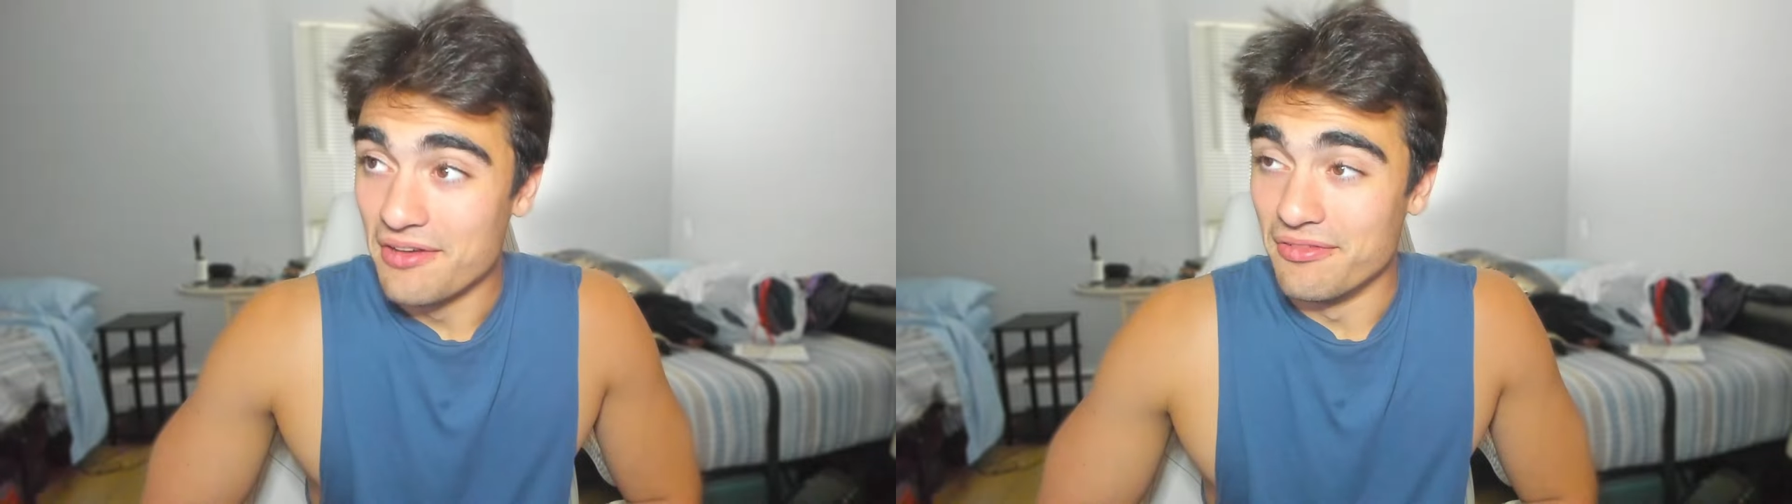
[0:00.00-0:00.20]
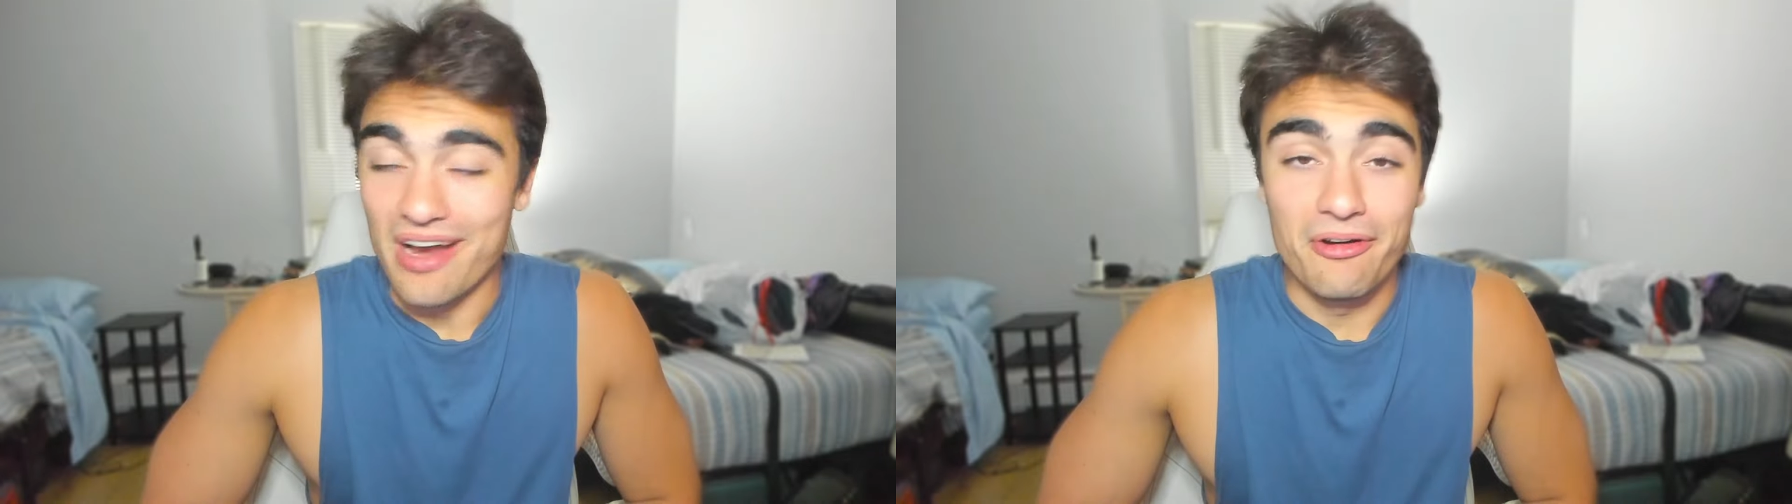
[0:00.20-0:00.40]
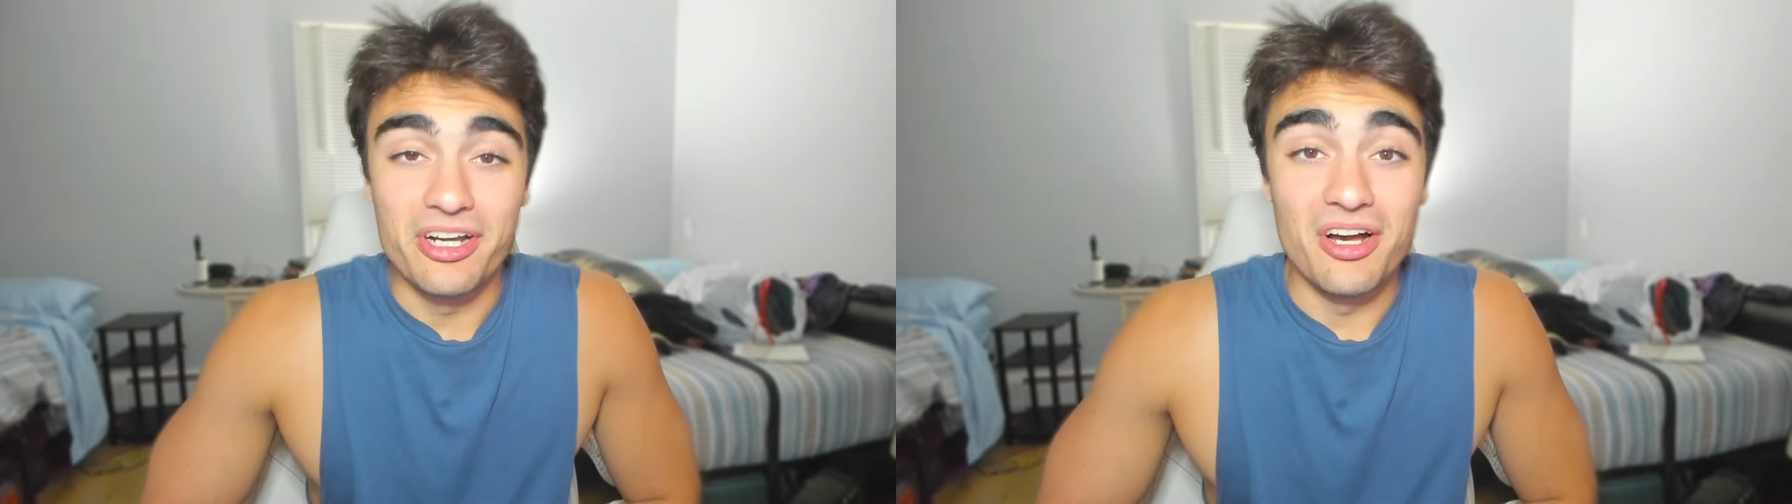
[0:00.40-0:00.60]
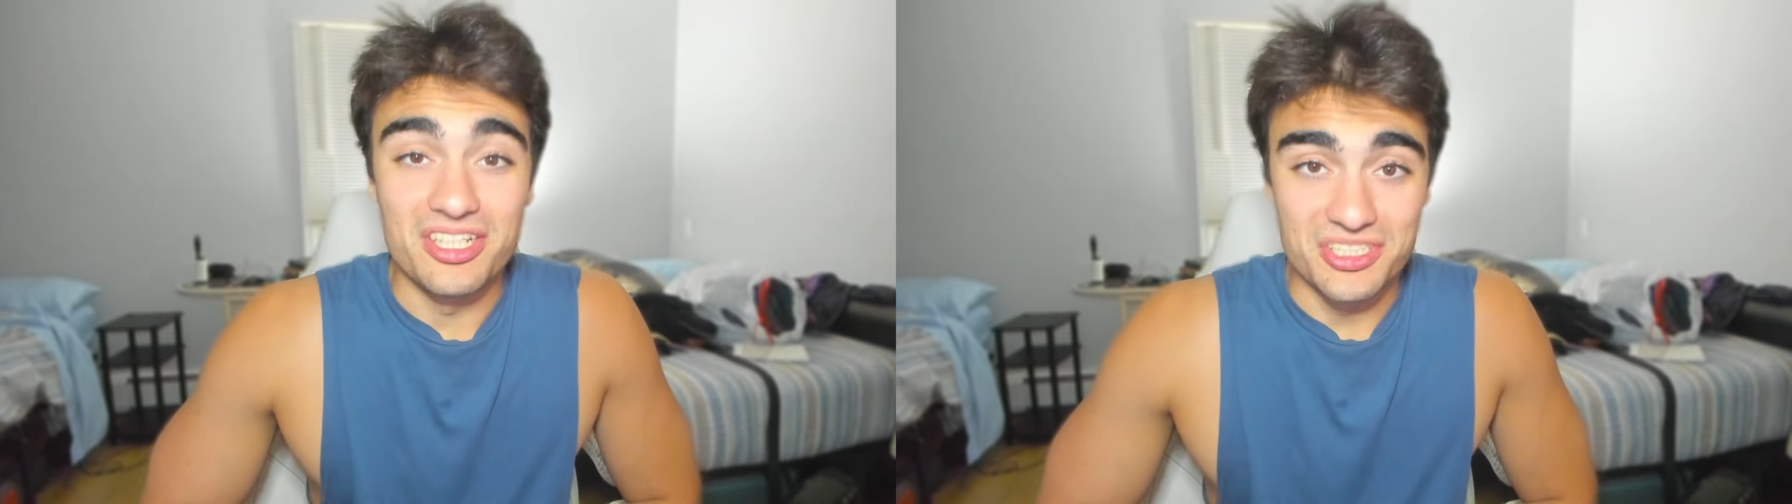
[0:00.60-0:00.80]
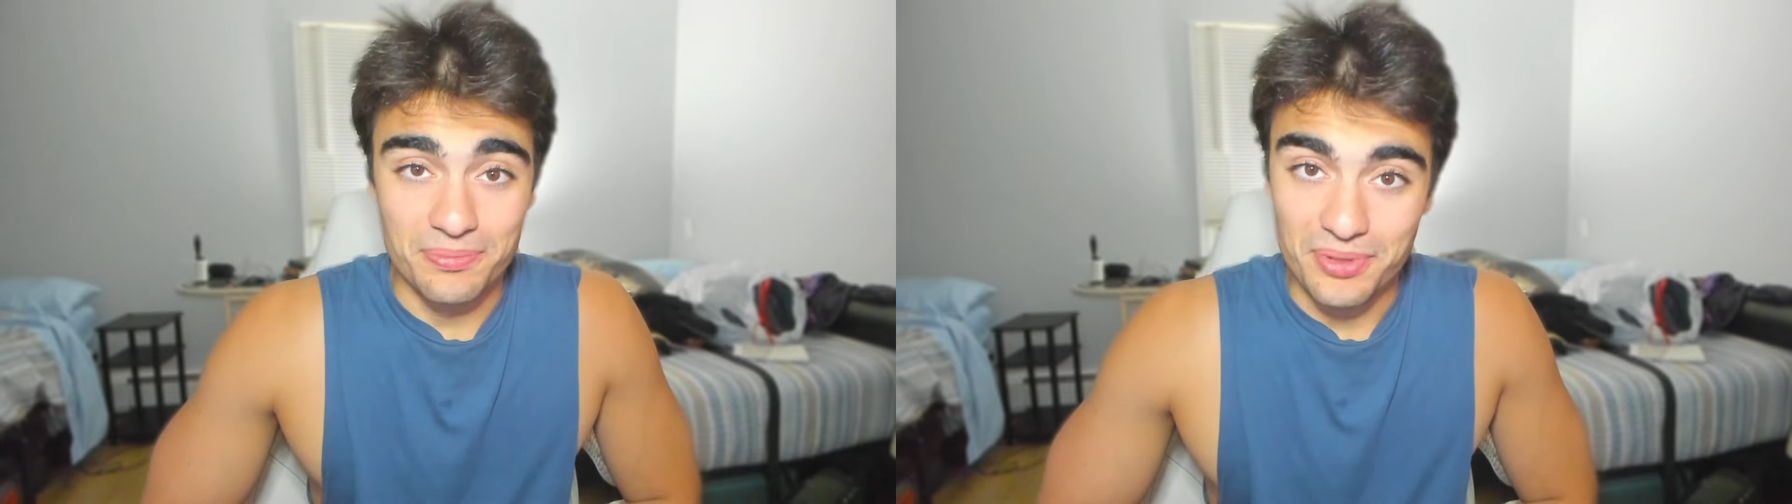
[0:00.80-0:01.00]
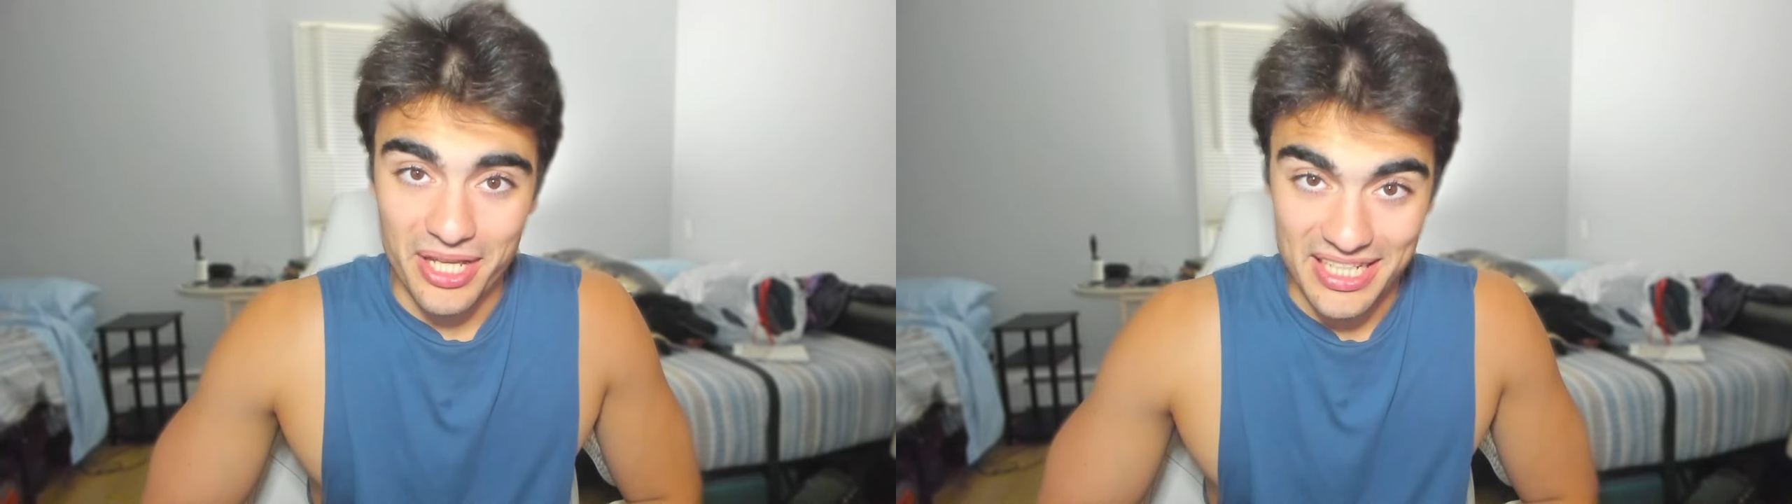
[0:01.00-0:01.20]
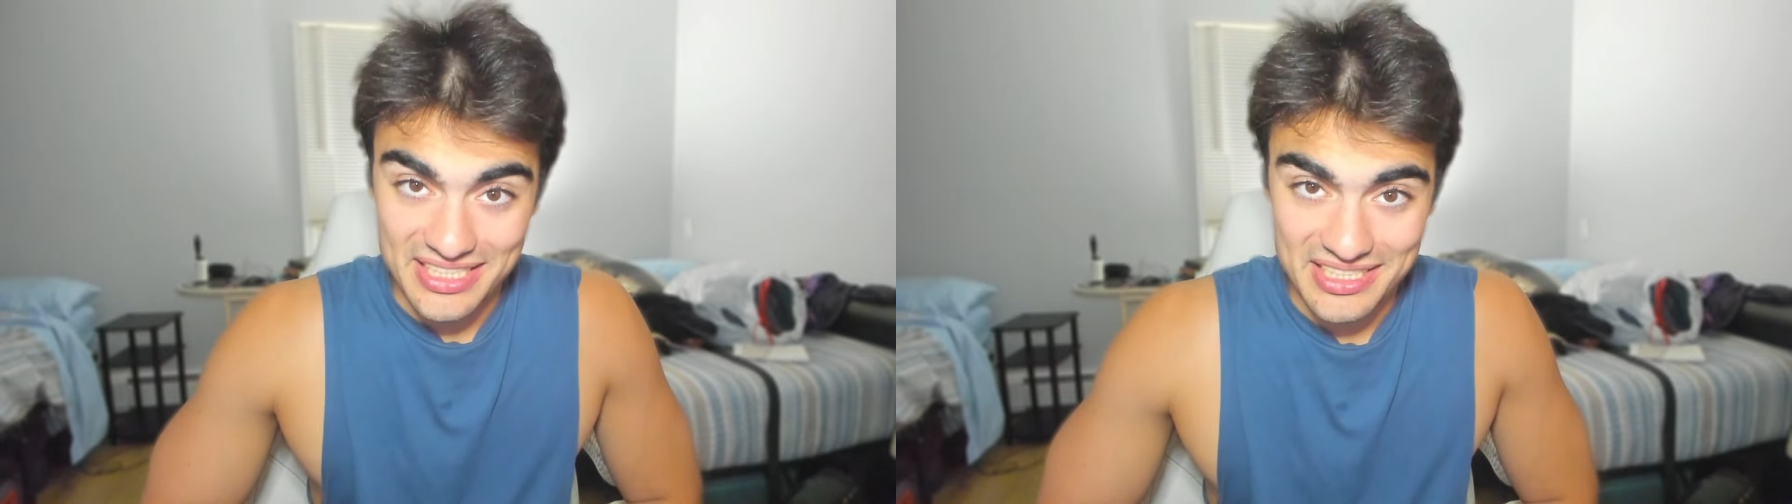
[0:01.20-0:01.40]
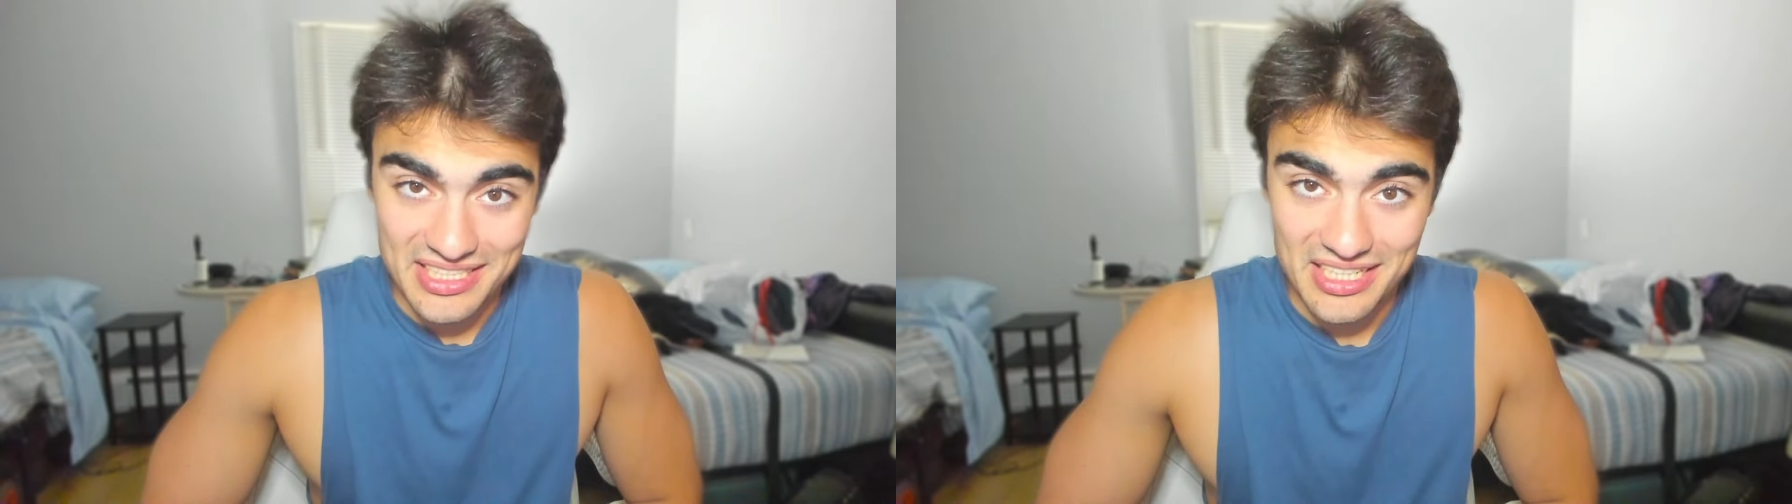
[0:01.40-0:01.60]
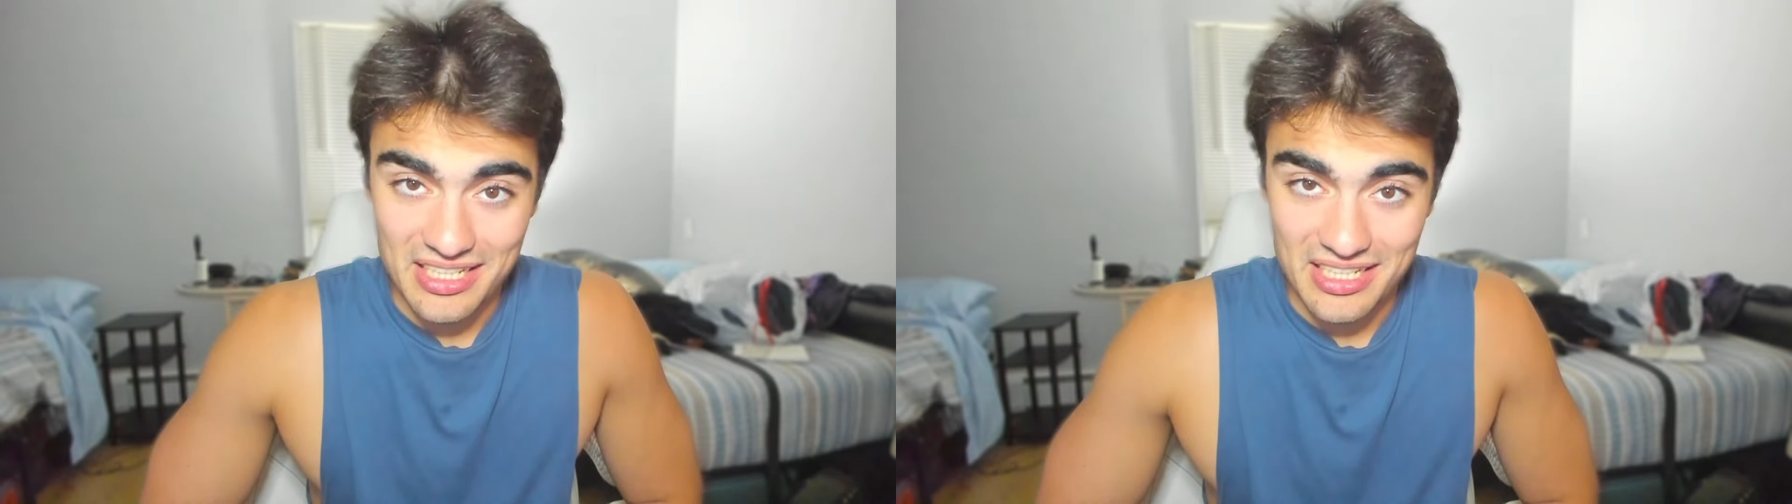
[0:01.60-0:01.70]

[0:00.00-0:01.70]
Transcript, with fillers: Very awesome place.